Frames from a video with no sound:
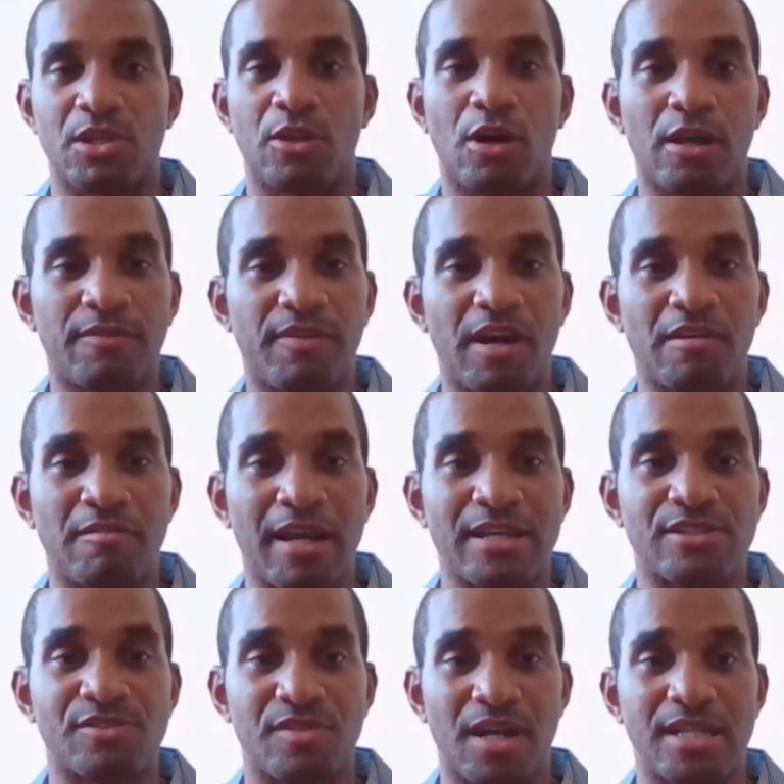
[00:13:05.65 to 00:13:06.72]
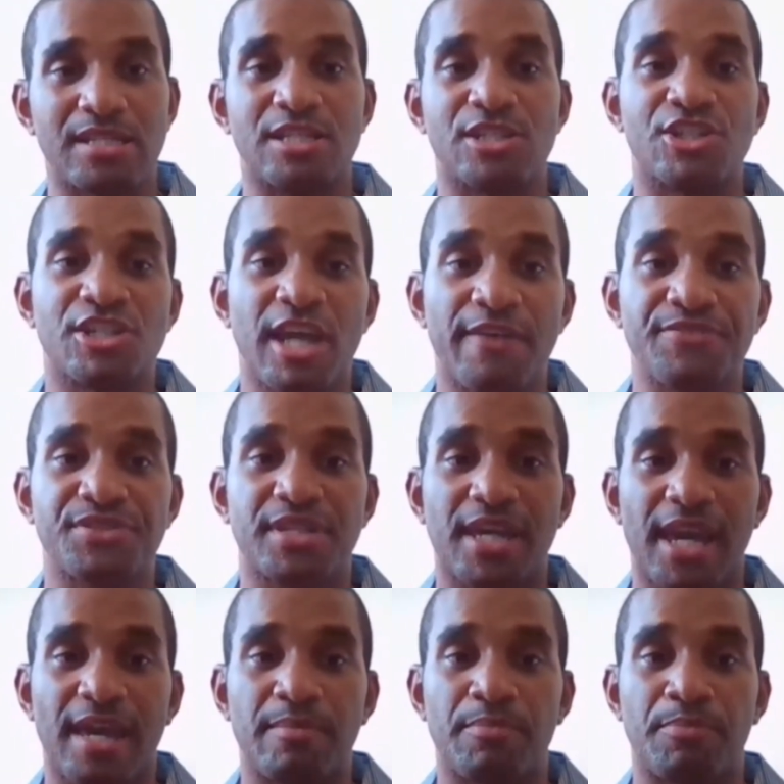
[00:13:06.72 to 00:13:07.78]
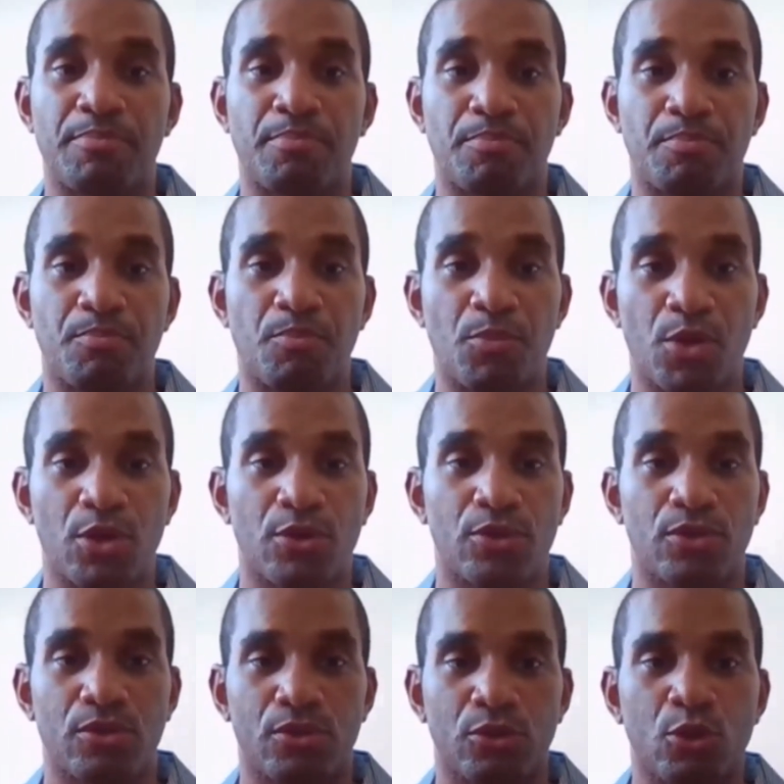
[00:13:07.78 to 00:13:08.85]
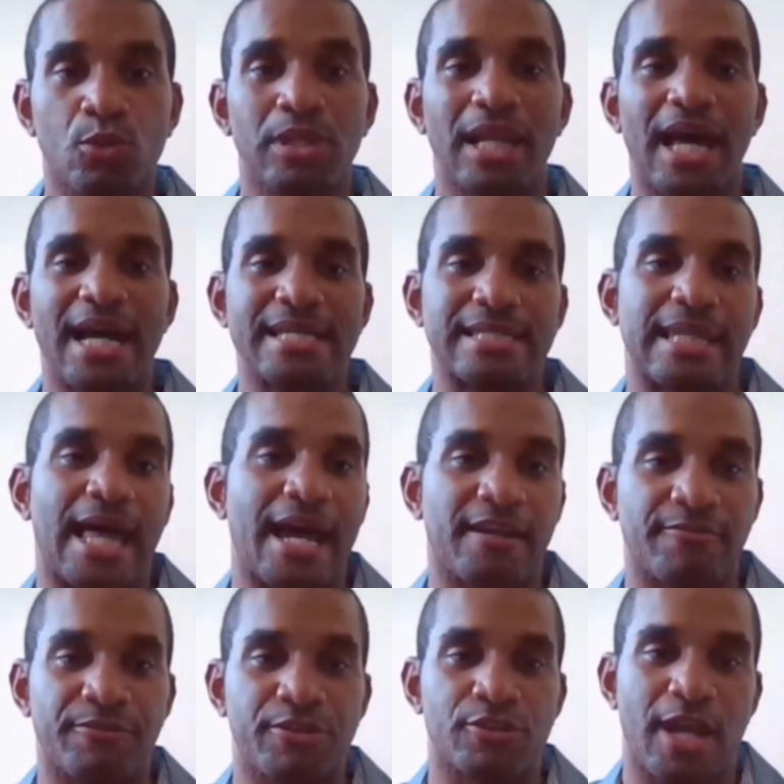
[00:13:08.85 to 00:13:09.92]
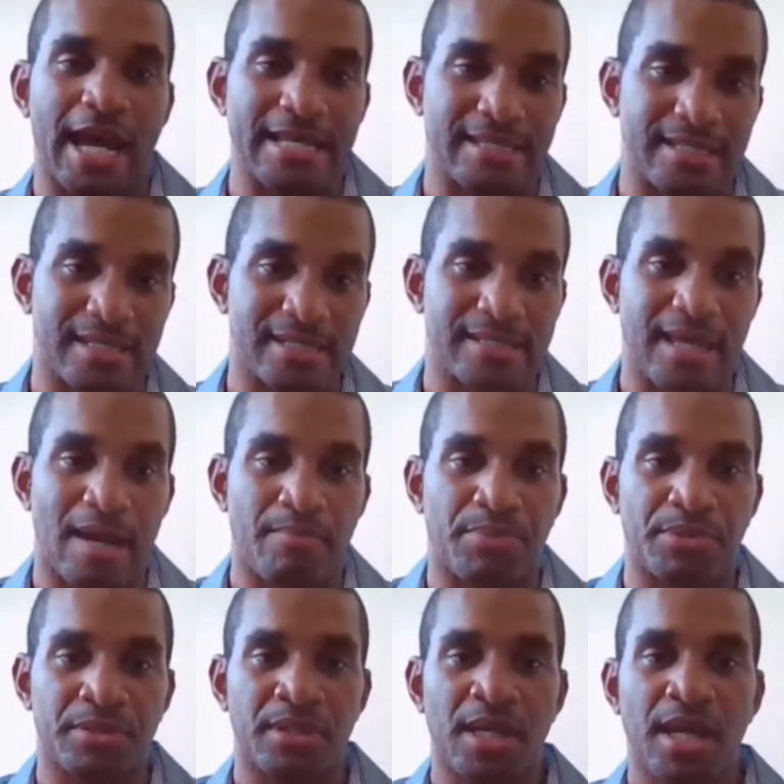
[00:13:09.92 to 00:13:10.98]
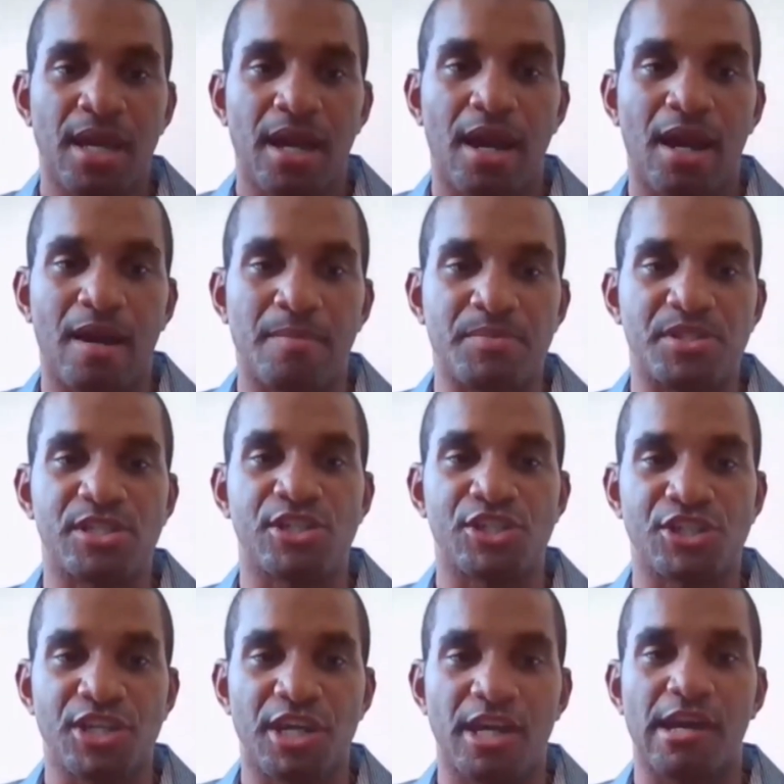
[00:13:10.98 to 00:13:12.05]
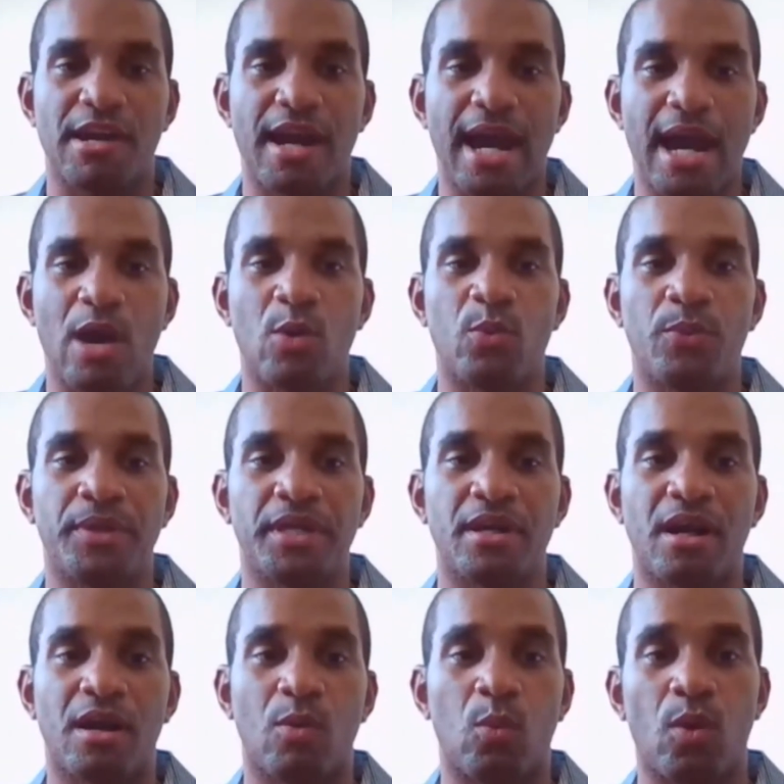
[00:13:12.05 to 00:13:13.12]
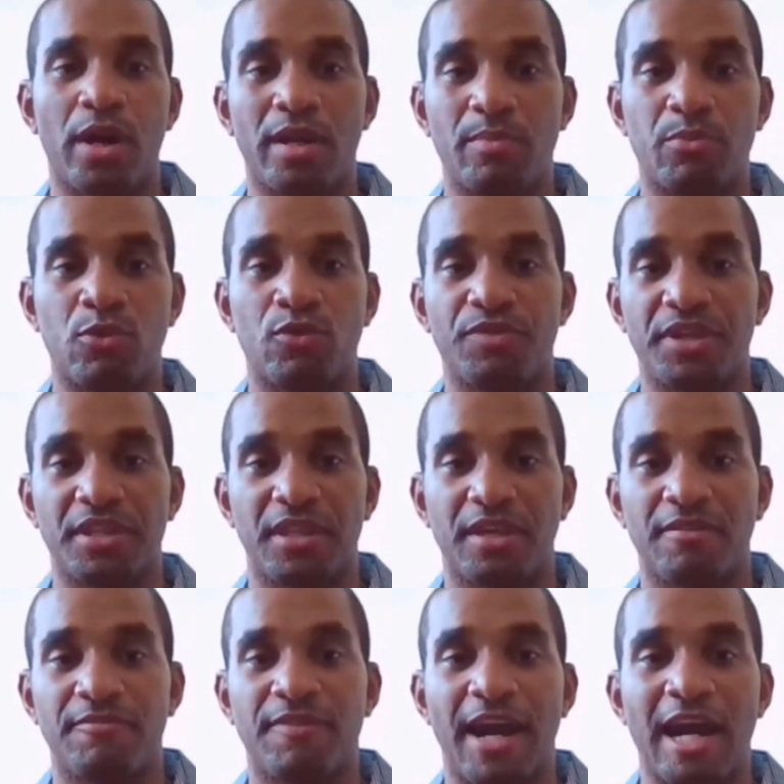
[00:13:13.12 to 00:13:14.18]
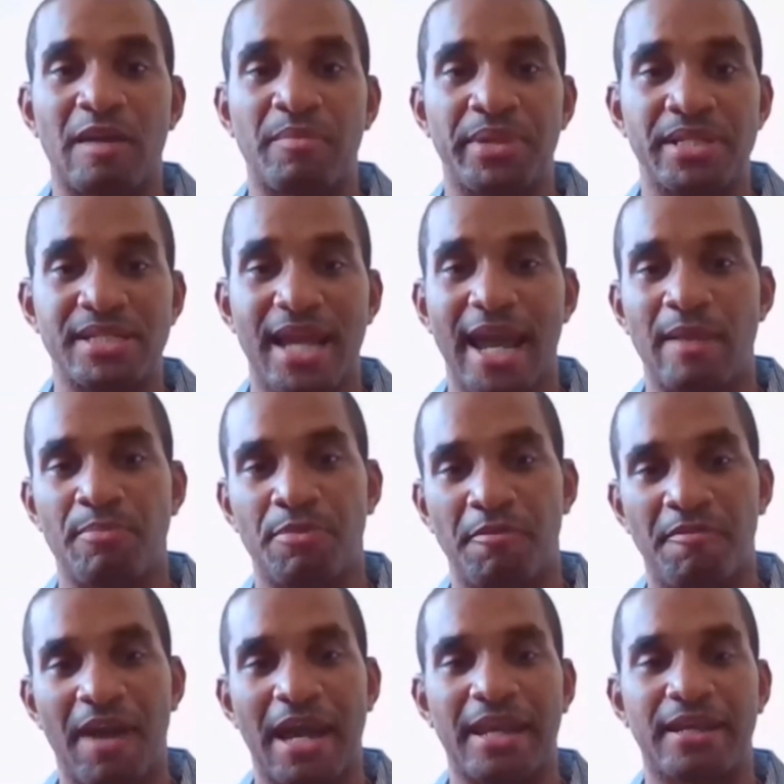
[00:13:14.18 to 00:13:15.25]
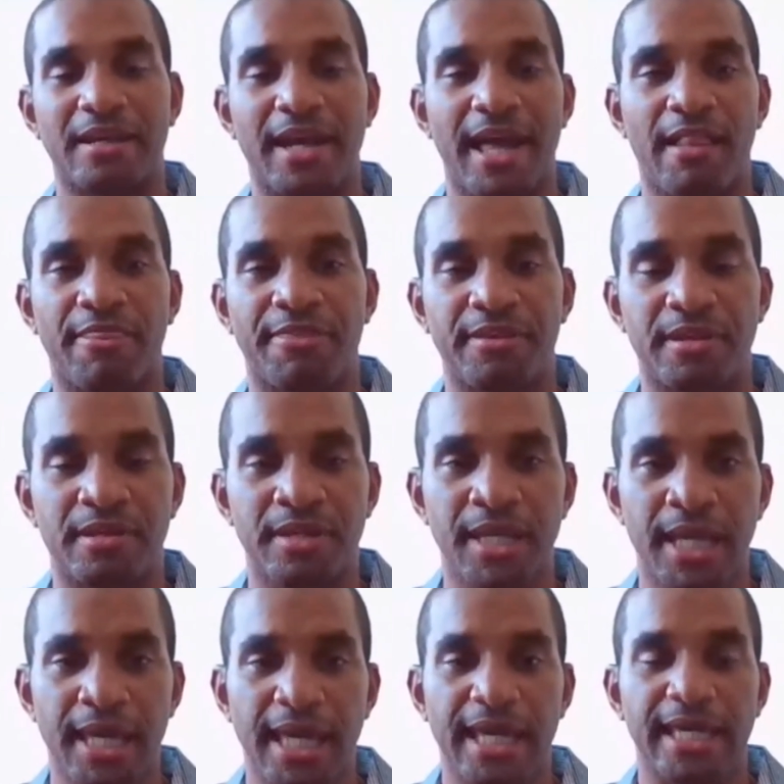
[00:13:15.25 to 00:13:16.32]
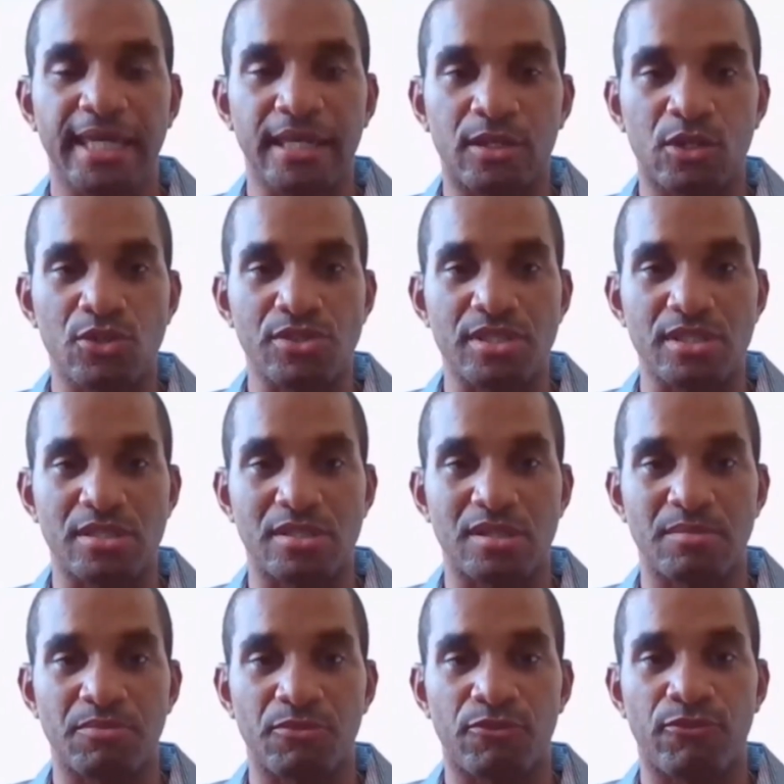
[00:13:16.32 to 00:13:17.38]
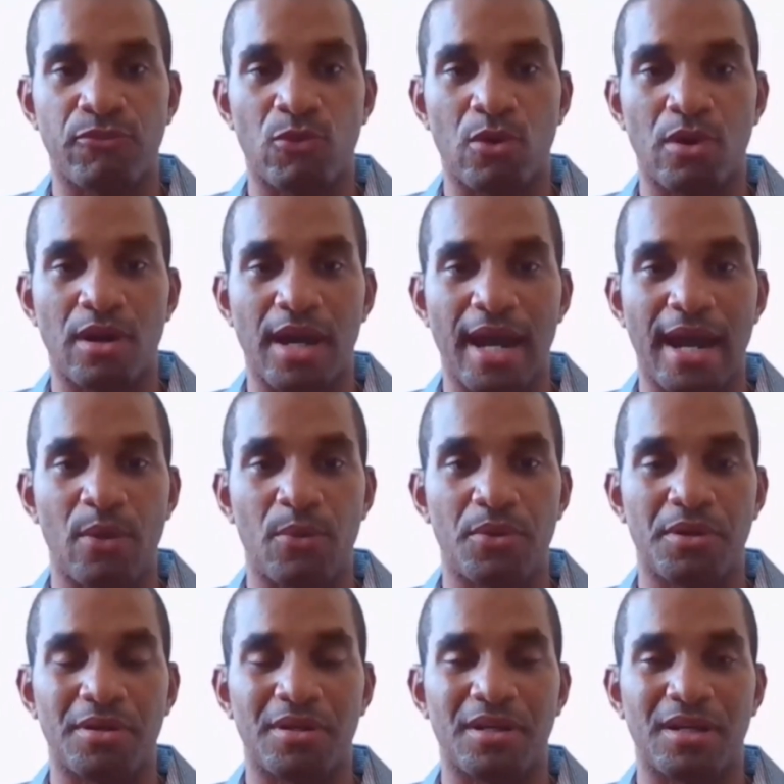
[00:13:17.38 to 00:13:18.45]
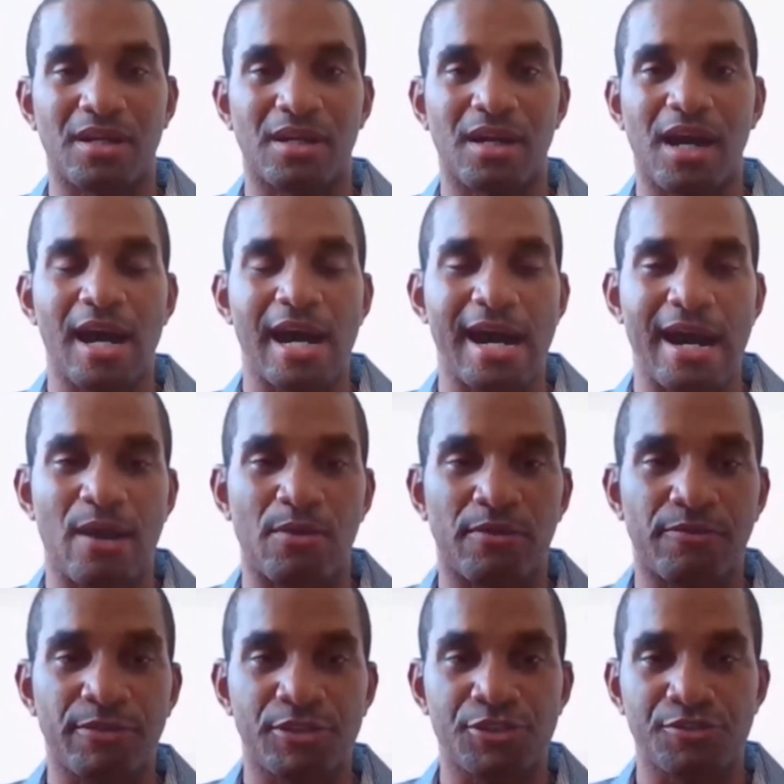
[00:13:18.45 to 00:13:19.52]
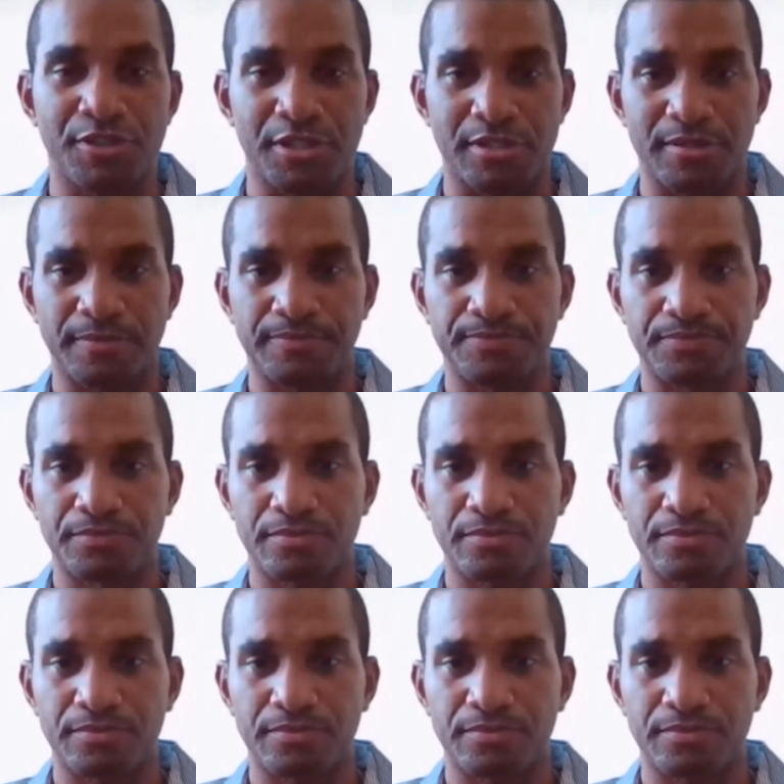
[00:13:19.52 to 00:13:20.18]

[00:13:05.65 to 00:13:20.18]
to a lot of our restaurants, and chefs can utilize lionfish as an example to share how we are, one, improving the environment and providing a healthier ecosystem for our fisheries.